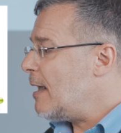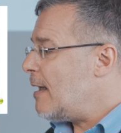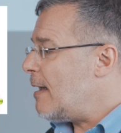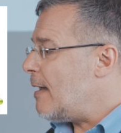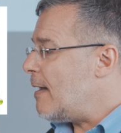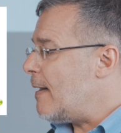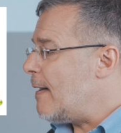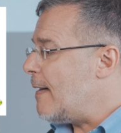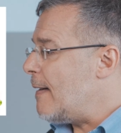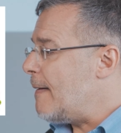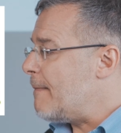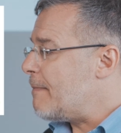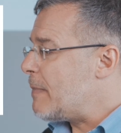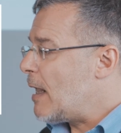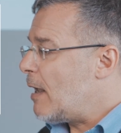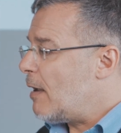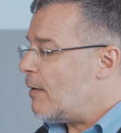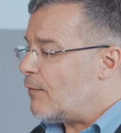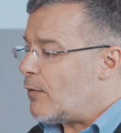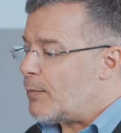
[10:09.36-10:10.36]

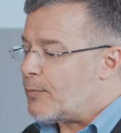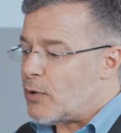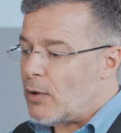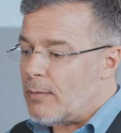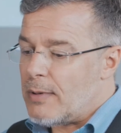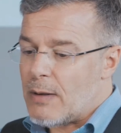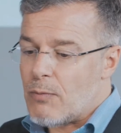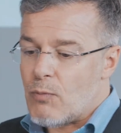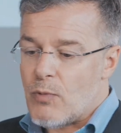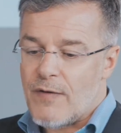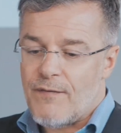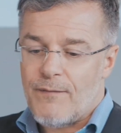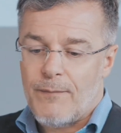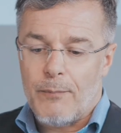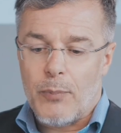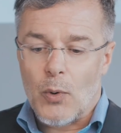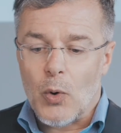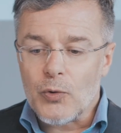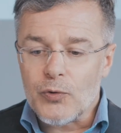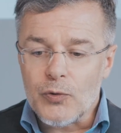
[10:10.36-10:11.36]
the problem
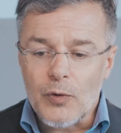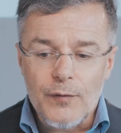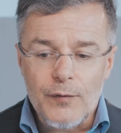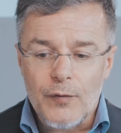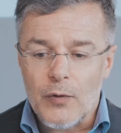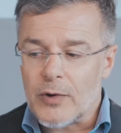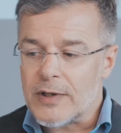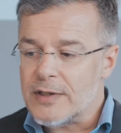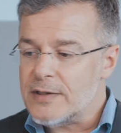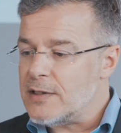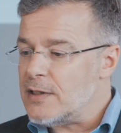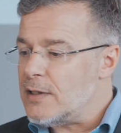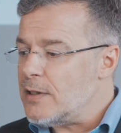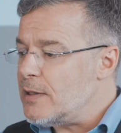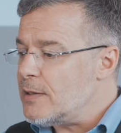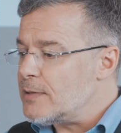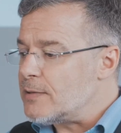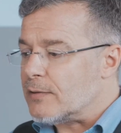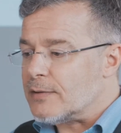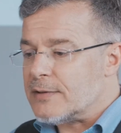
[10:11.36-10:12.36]
with port
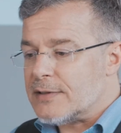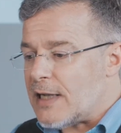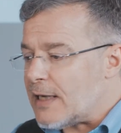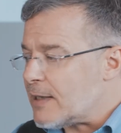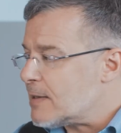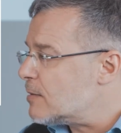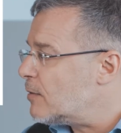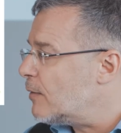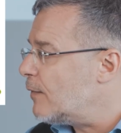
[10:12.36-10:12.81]
authorities or tax